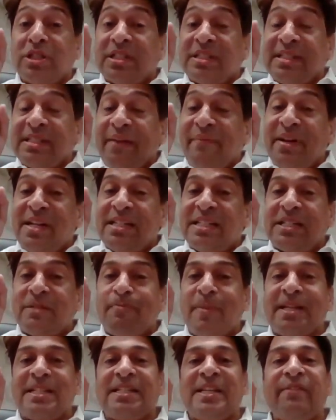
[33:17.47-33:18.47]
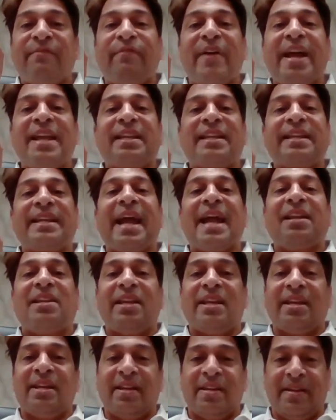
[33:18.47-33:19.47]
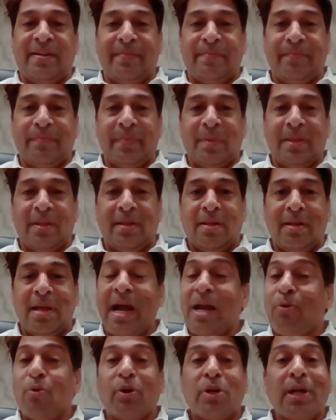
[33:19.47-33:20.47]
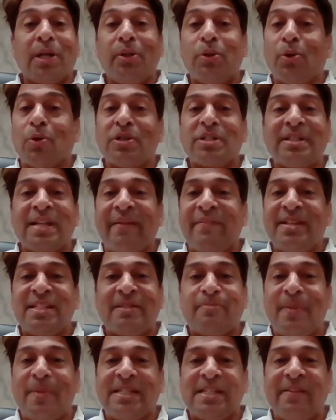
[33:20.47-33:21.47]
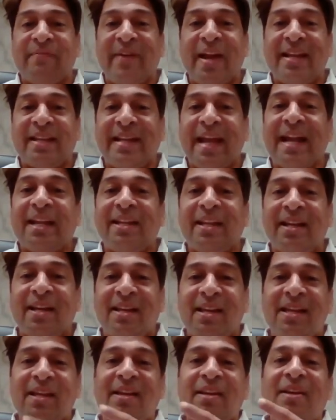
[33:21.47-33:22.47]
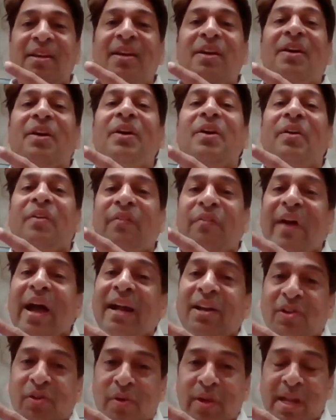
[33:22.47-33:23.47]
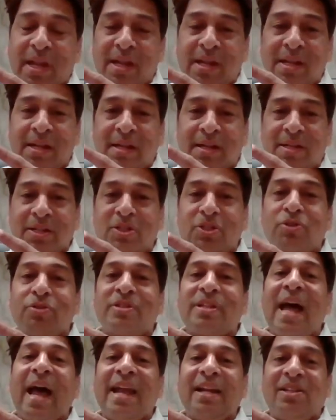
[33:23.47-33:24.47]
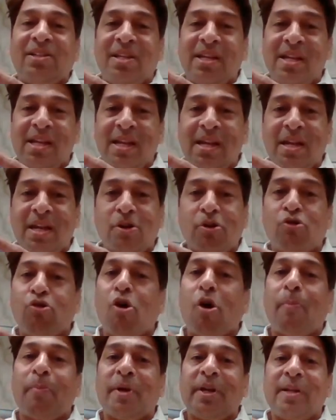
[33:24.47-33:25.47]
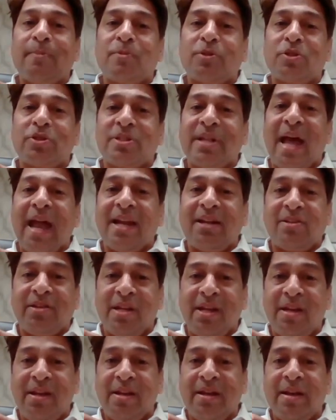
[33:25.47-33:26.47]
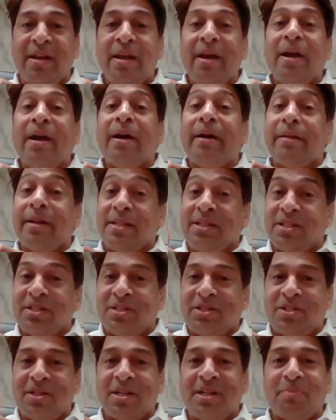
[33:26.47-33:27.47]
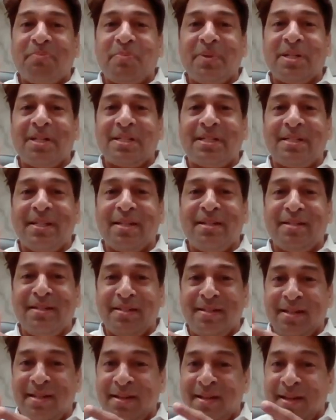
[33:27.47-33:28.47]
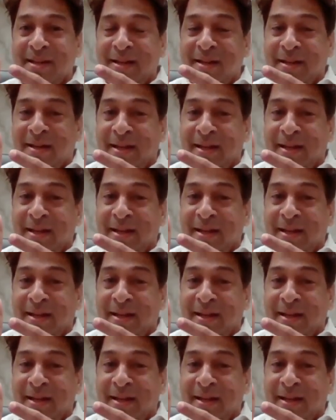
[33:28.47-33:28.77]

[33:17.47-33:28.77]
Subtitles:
to 7 specified category. And what are those 7 specified category? Factory, society, cooperative society, registered person.